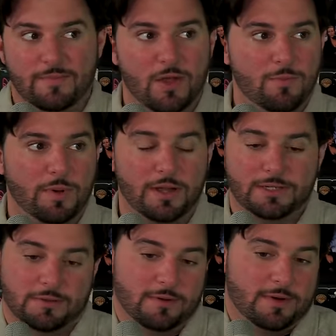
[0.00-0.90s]
No
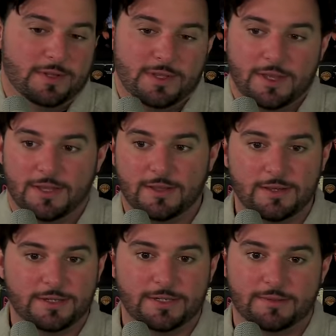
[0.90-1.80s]
punch thrown at the end. They
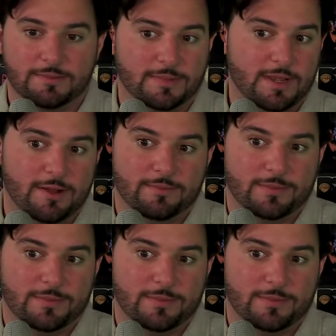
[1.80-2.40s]
just, you know,